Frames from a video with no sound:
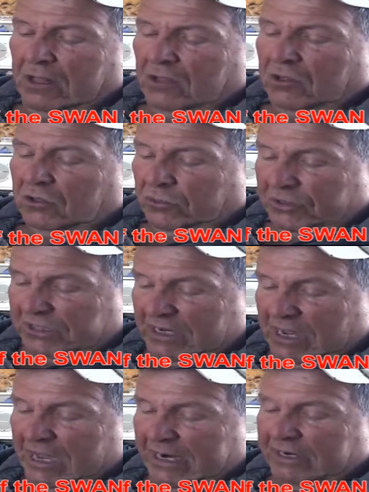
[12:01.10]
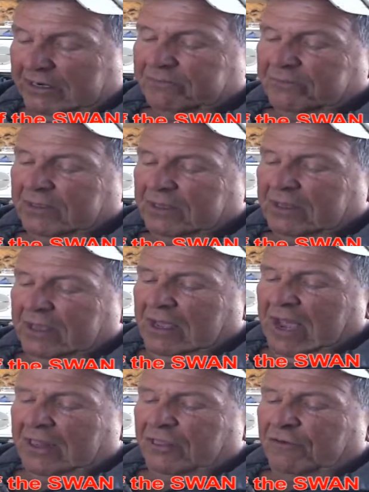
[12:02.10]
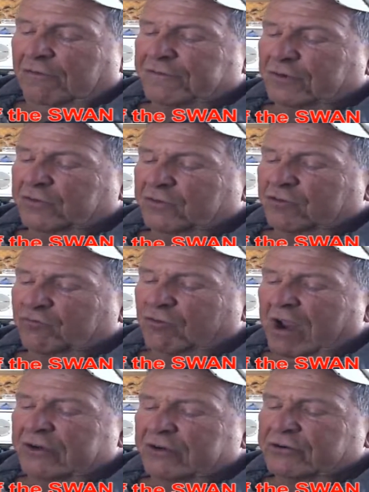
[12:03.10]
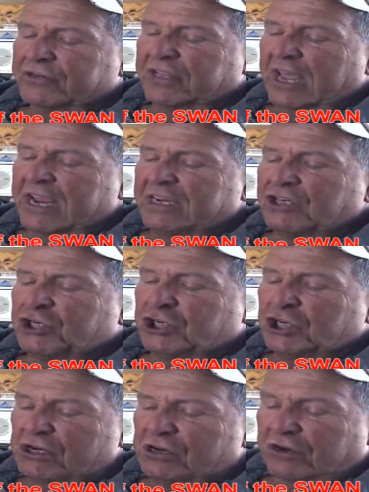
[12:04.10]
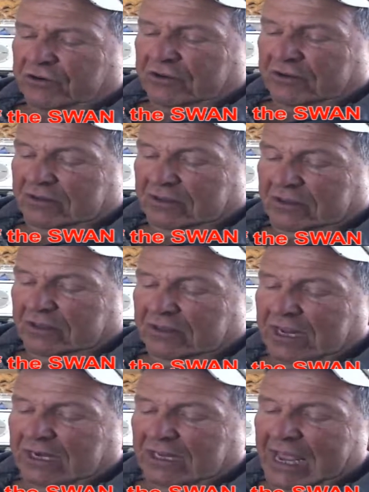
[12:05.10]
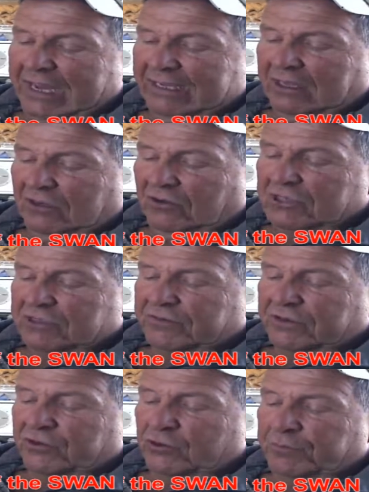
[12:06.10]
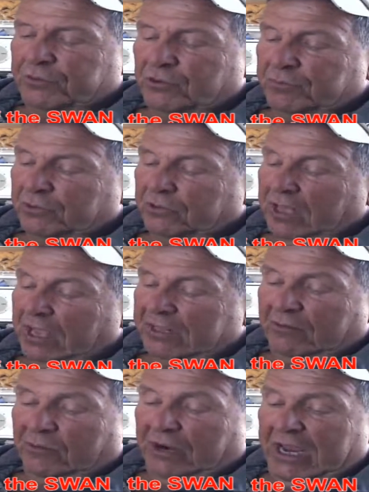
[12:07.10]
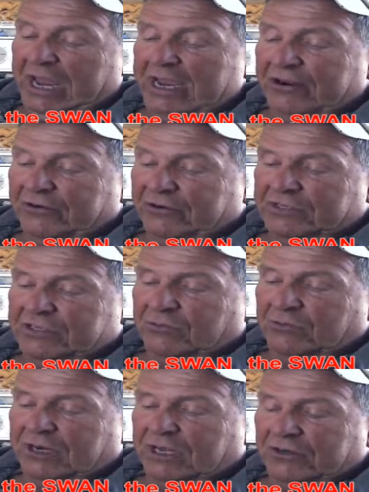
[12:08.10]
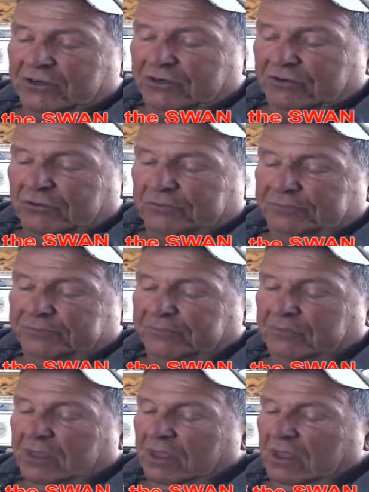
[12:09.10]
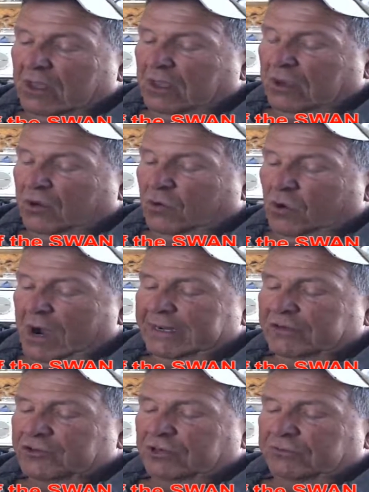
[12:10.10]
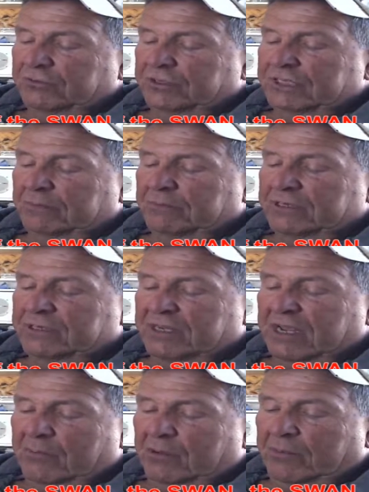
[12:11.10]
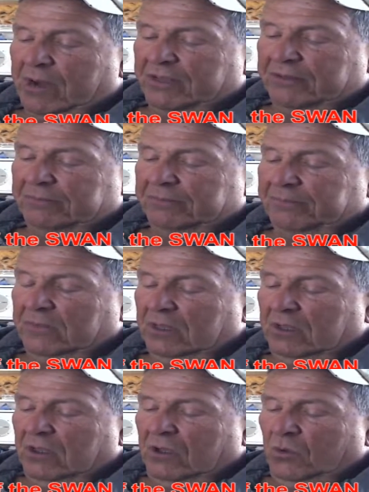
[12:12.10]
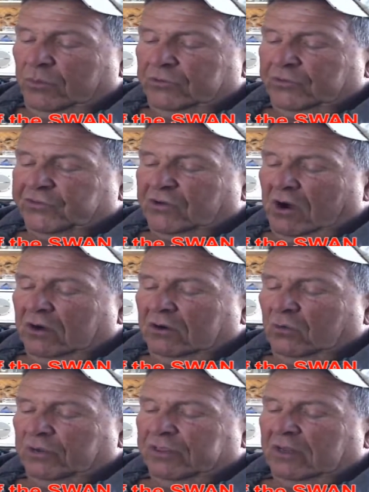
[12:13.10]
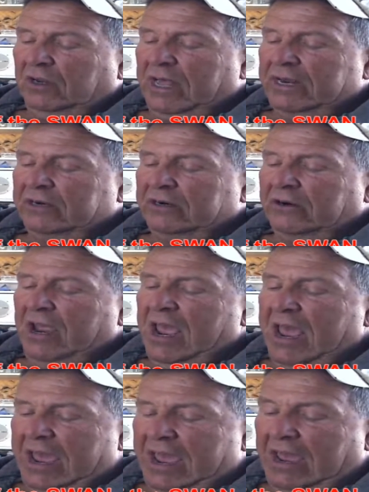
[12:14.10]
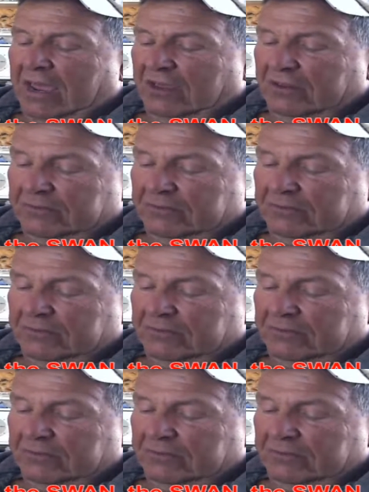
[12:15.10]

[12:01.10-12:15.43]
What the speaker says: Louis nodded, and the first graders, they cheered. They liked the looks of a new pupil, and they were eager to see what he could do. Quiet, children, said Mrs. Hammerbotham. We'll start with the letter A.